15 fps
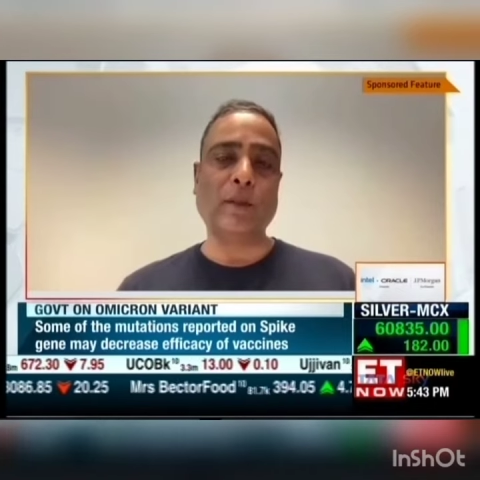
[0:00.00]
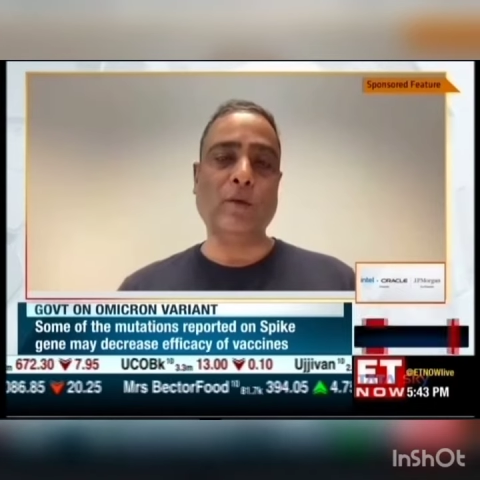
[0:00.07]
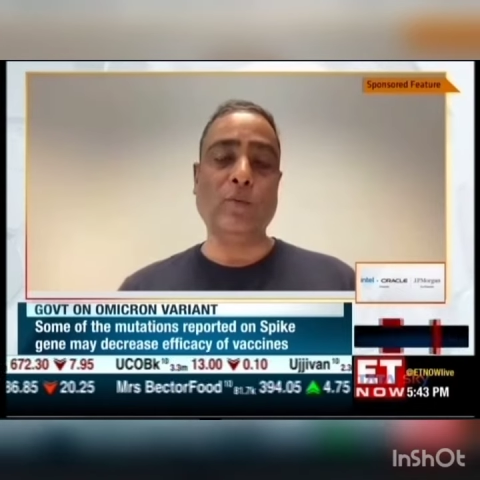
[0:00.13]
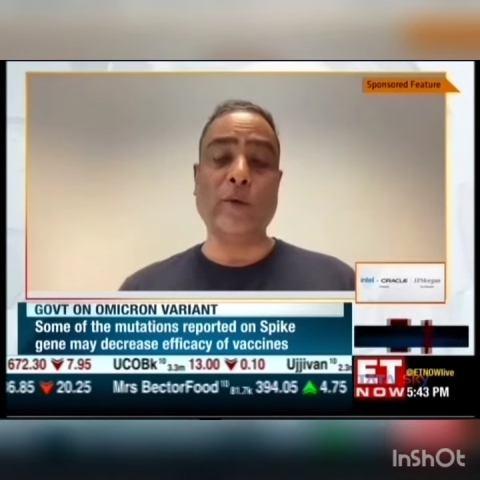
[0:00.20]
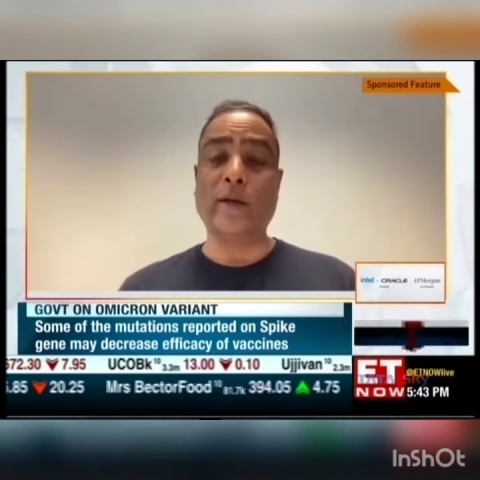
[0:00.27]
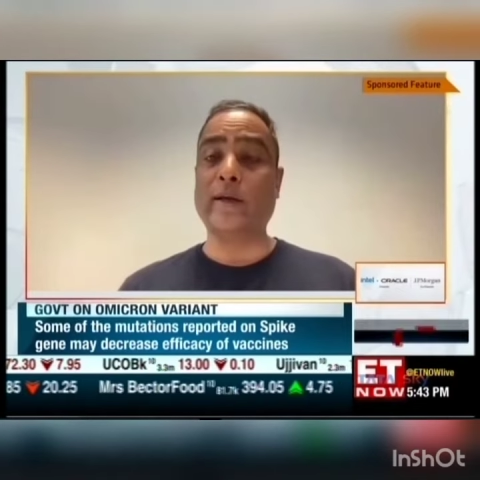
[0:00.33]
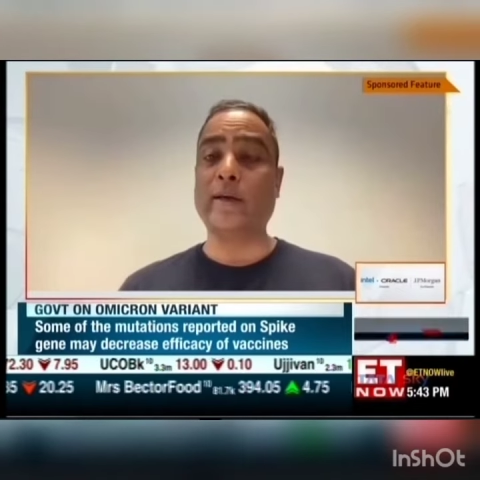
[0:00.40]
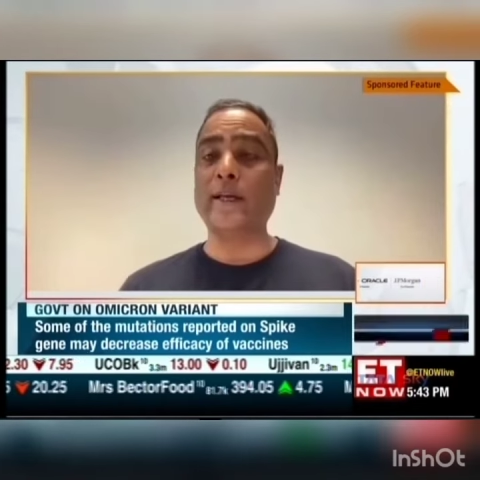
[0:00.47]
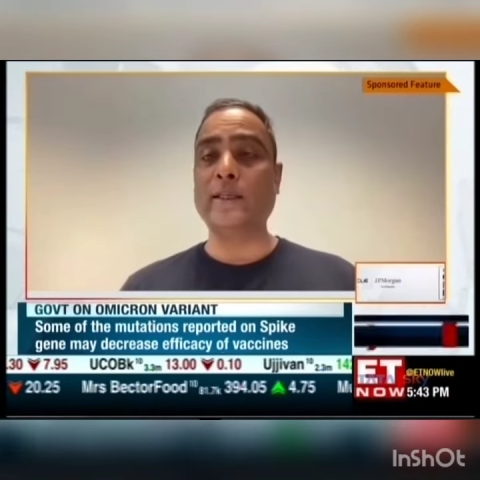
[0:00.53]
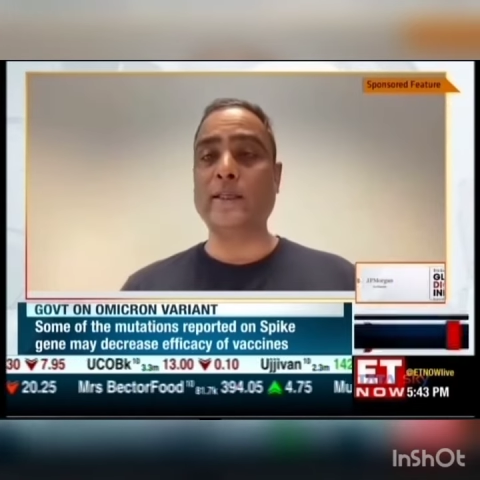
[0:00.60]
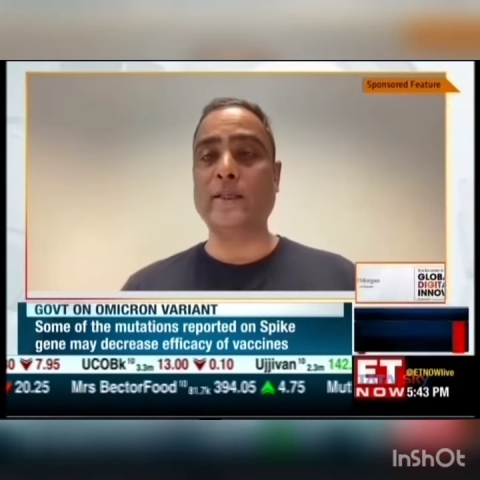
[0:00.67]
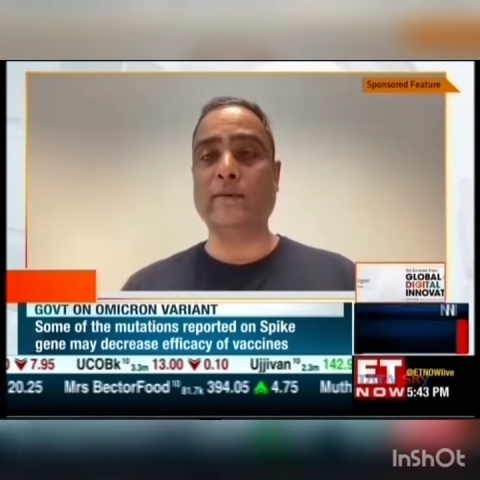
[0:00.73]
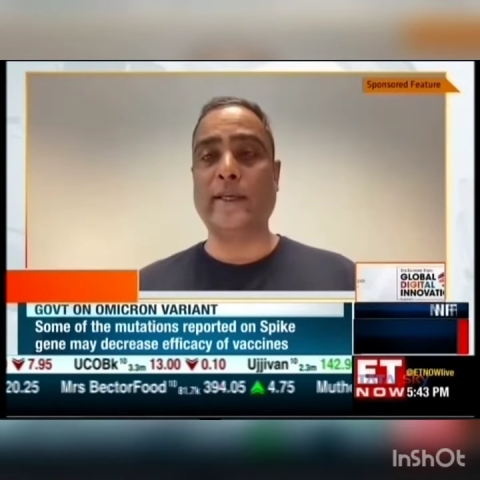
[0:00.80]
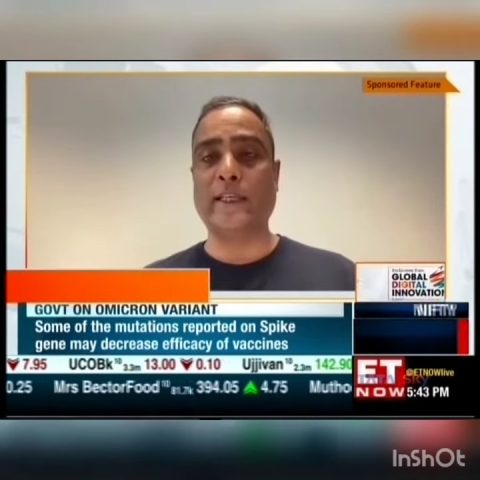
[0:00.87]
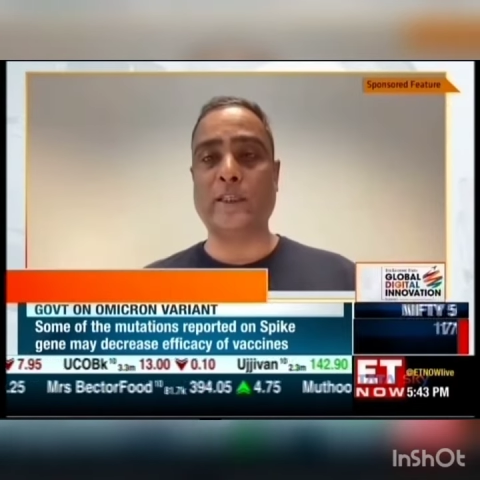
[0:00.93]
We are
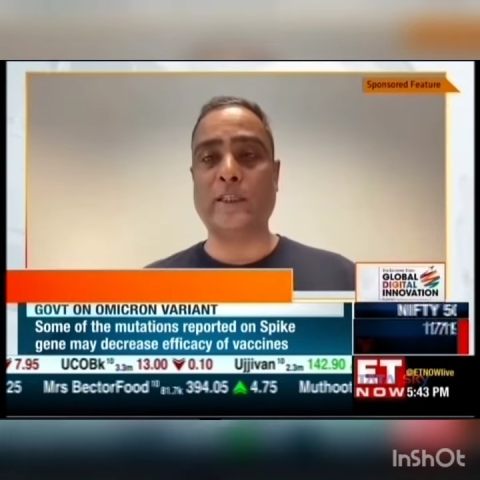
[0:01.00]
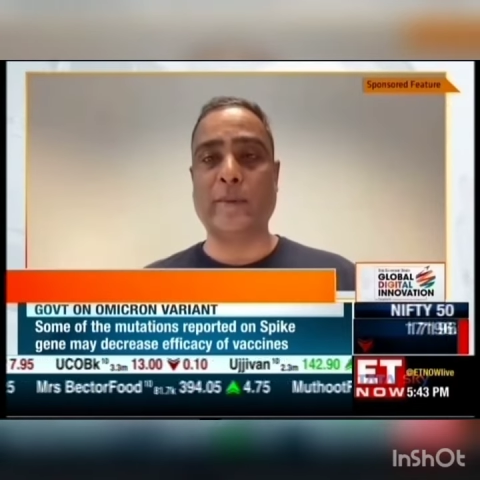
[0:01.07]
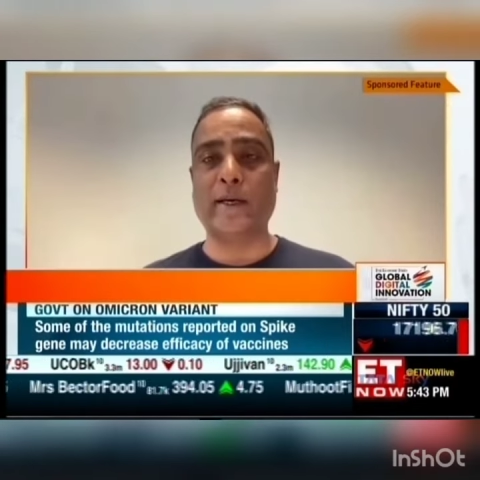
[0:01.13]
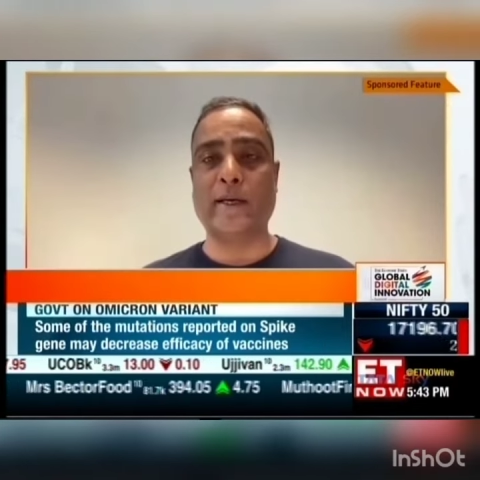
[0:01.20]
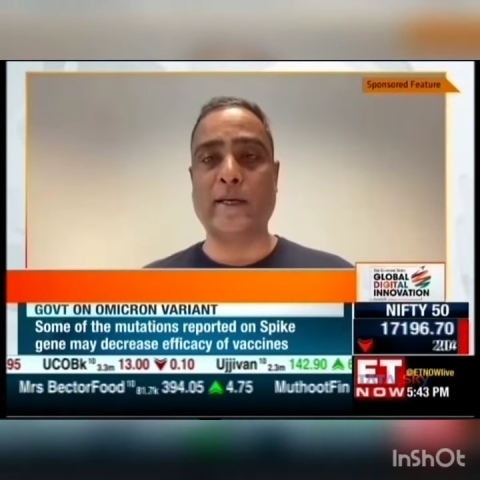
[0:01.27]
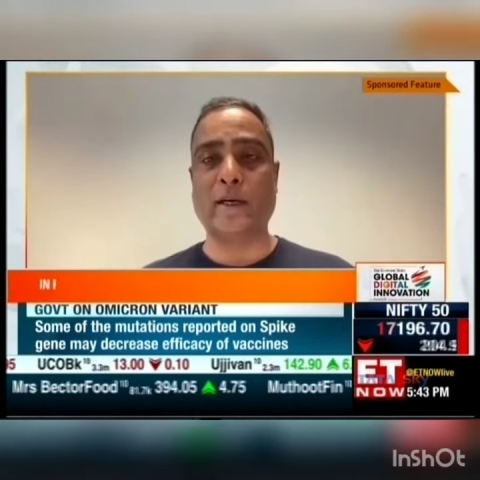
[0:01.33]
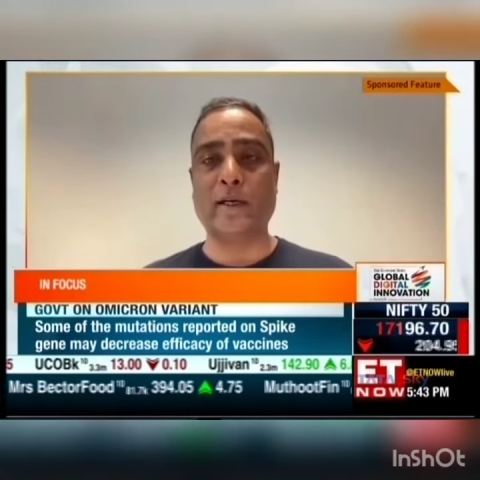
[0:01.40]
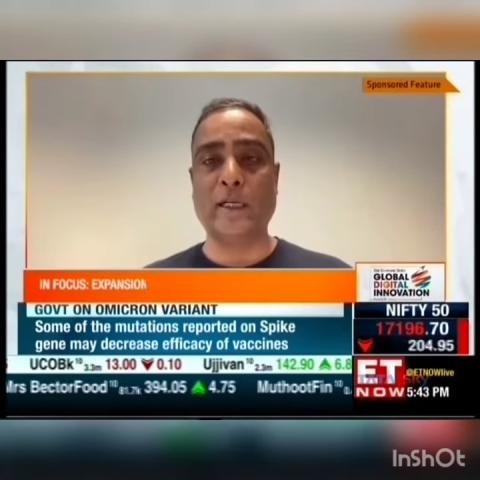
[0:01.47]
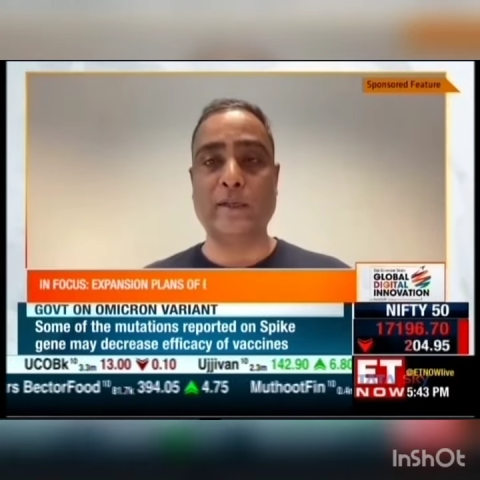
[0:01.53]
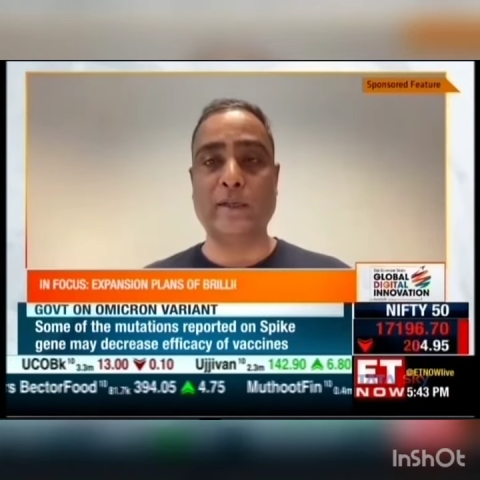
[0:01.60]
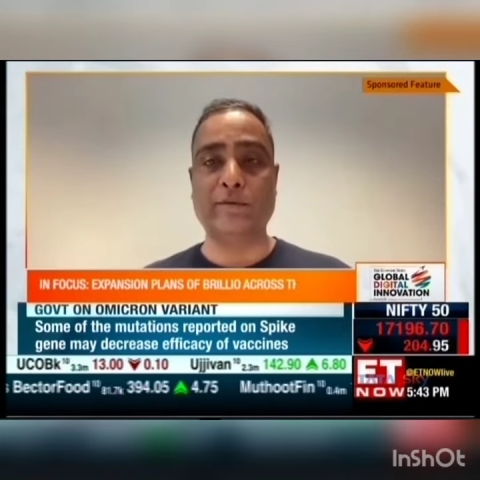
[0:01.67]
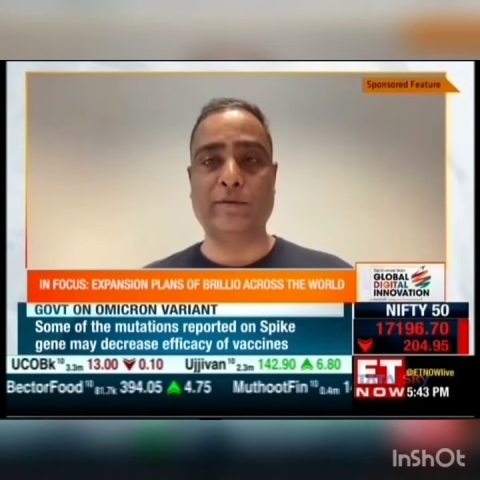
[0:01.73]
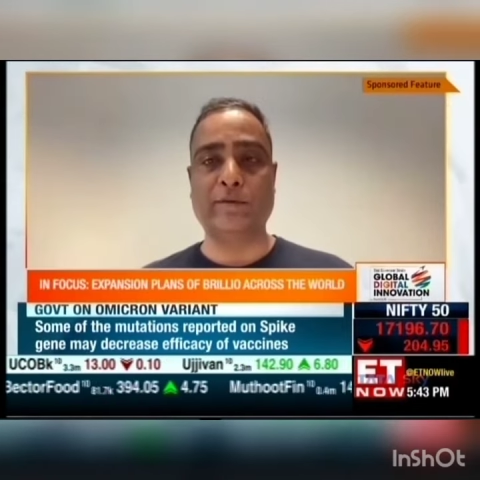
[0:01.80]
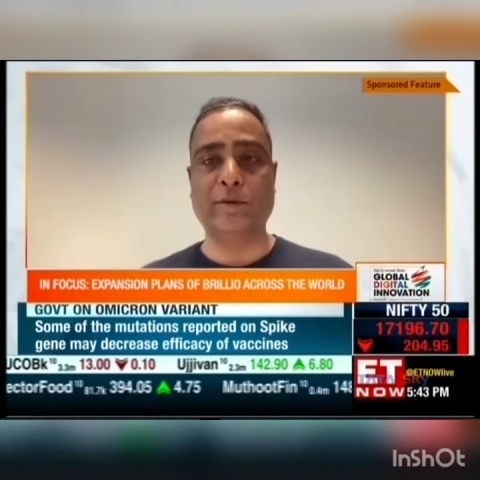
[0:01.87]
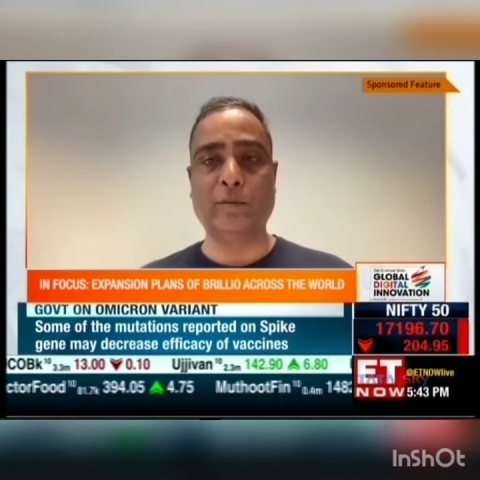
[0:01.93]
aggressively expanding our
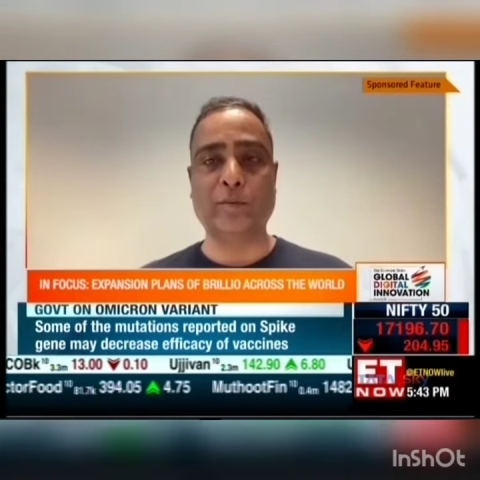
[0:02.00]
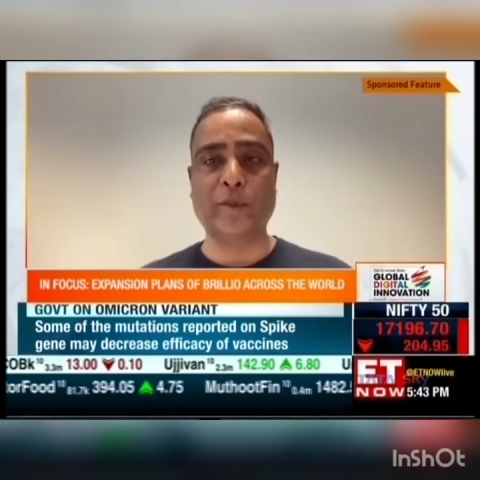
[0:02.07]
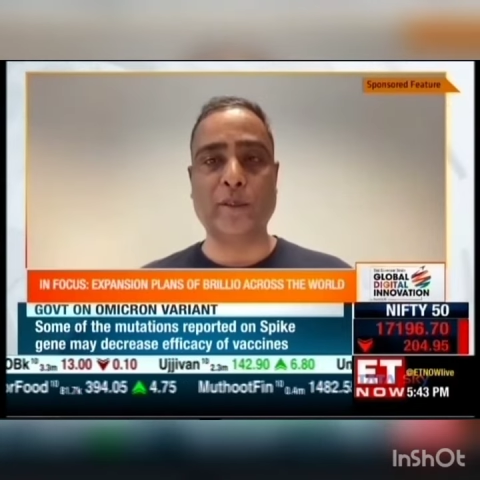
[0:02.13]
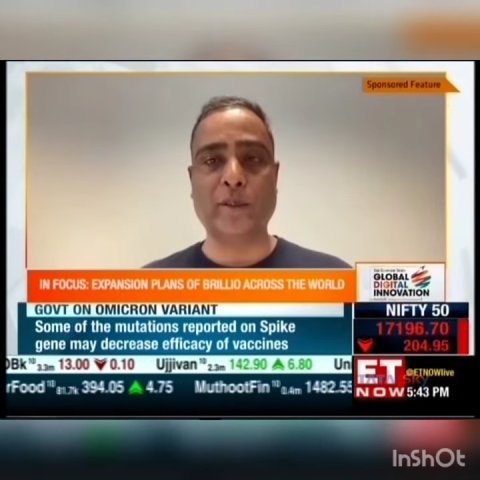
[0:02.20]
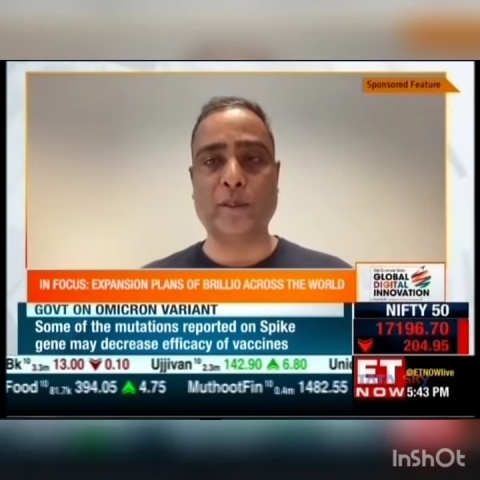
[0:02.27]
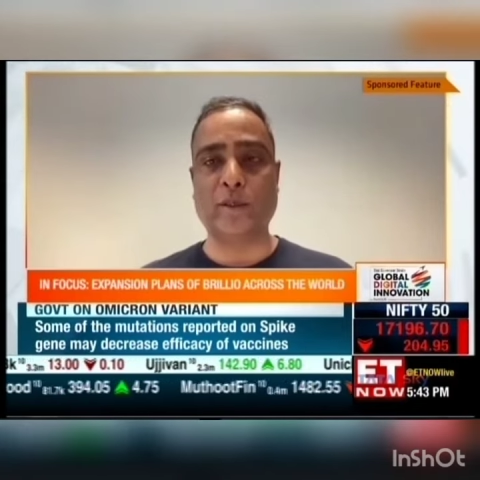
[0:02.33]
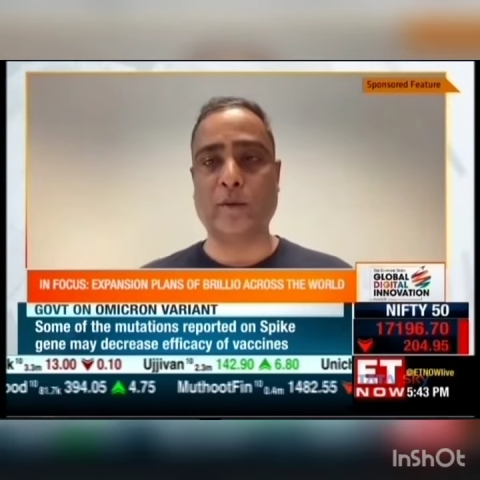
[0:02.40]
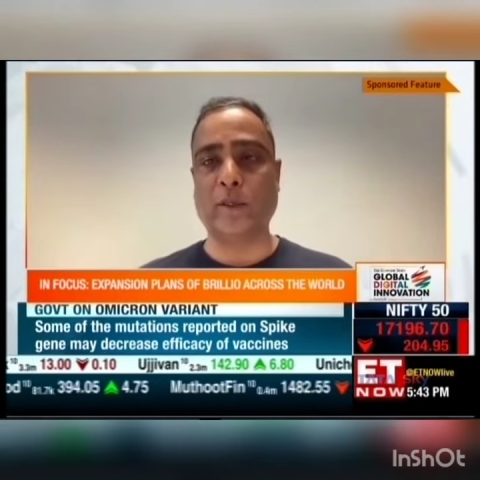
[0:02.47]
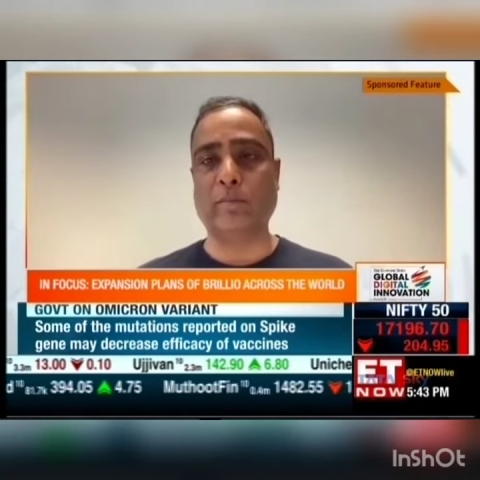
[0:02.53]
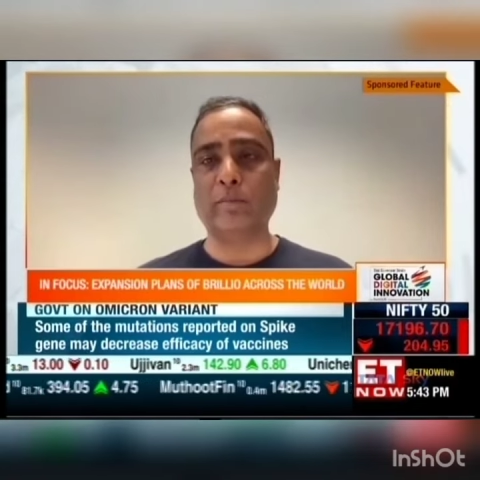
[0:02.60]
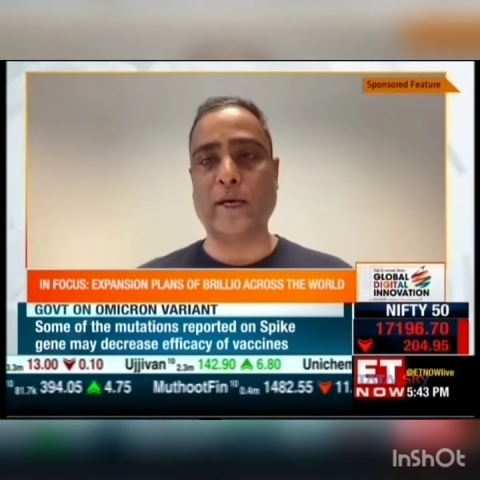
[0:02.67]
delivery footprint in